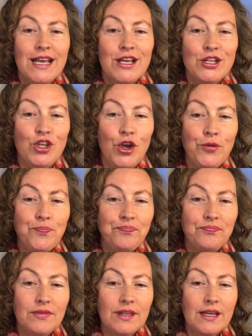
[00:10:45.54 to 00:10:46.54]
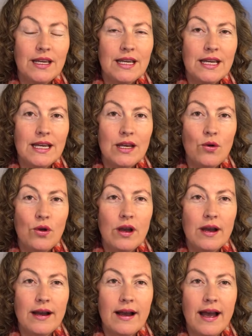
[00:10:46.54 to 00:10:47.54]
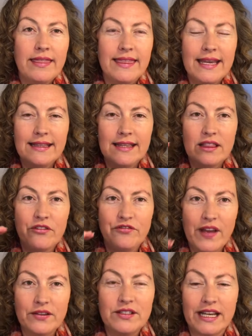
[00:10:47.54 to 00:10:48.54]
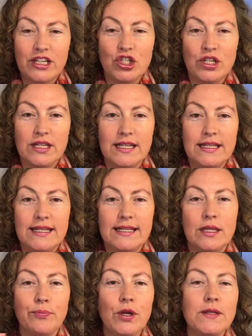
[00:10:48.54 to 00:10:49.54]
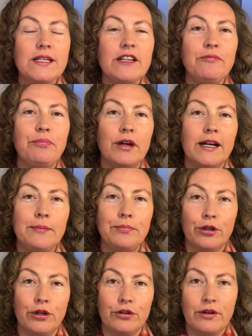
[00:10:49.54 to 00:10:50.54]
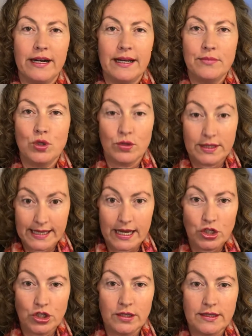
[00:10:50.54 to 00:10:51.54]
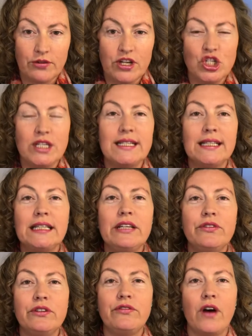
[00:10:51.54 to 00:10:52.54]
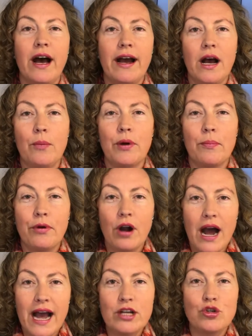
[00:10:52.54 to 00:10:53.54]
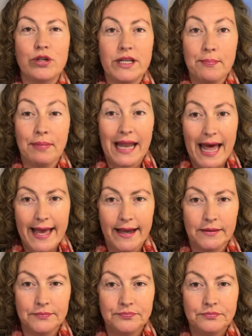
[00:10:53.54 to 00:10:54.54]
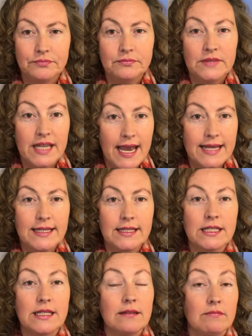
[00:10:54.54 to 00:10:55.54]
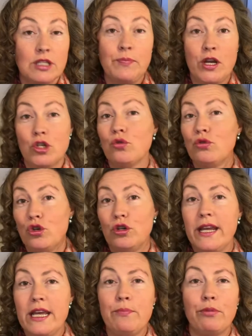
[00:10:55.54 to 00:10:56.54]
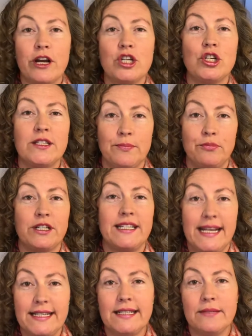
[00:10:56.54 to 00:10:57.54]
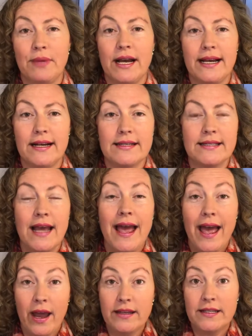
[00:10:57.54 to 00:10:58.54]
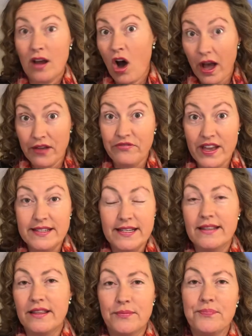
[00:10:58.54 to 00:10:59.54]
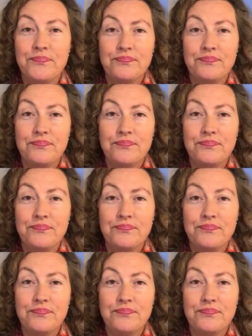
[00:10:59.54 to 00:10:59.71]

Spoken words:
So I think that the foundation is that positive prime programs or sessions are actually delivered via a proprietary player. Yes, it's special, unique, precious, and protected by us, and I invented them.